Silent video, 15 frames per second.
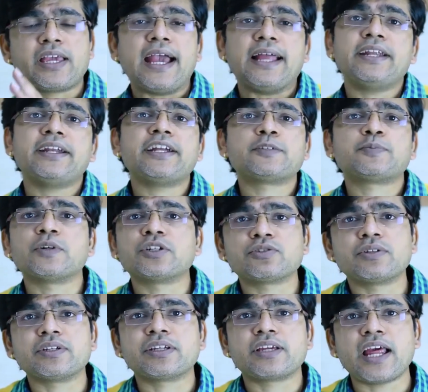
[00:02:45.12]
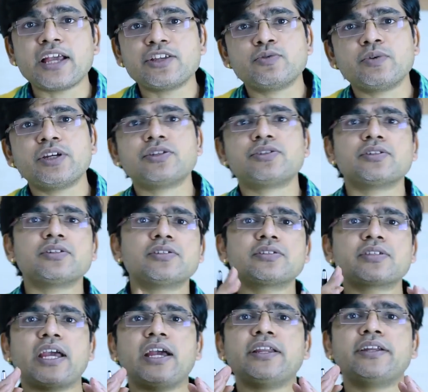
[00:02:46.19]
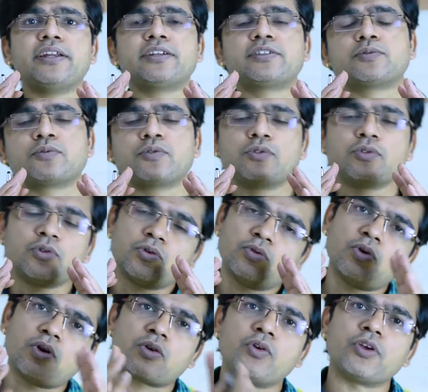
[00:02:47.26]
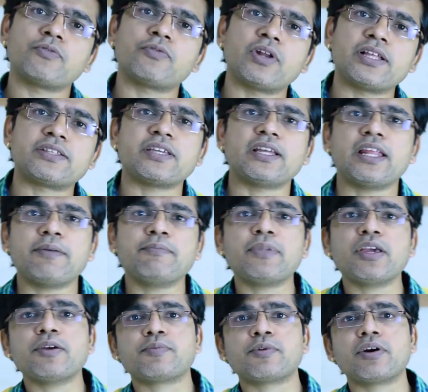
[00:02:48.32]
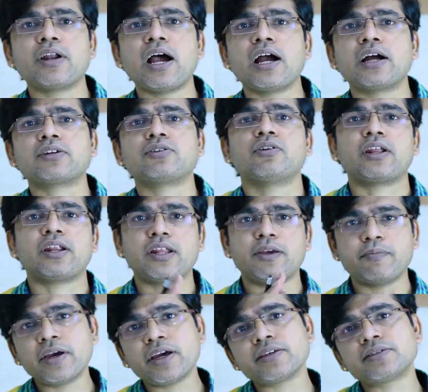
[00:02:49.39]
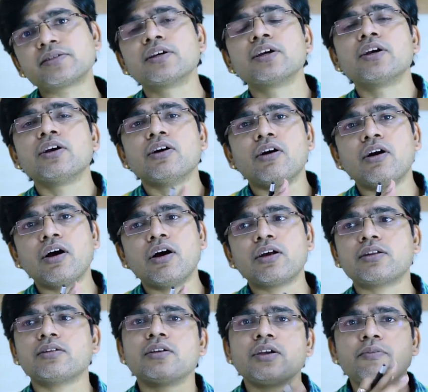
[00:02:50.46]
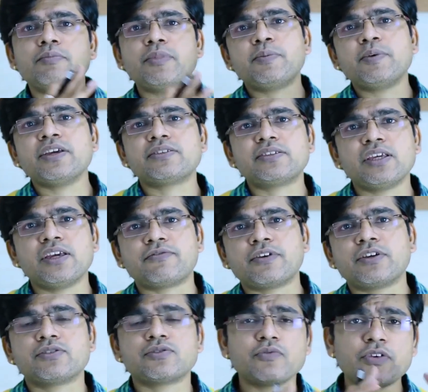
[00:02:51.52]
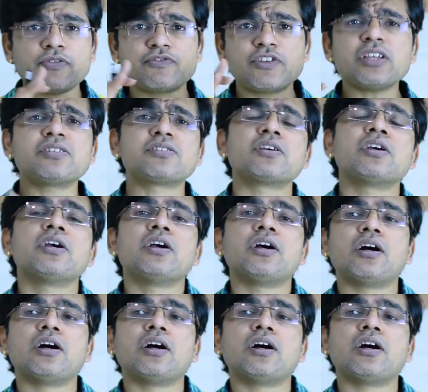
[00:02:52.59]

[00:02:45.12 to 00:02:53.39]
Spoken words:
candidates pursuing graduations, candidates who are going for let's say an MBA product or an MS or maybe a CFA. So we've just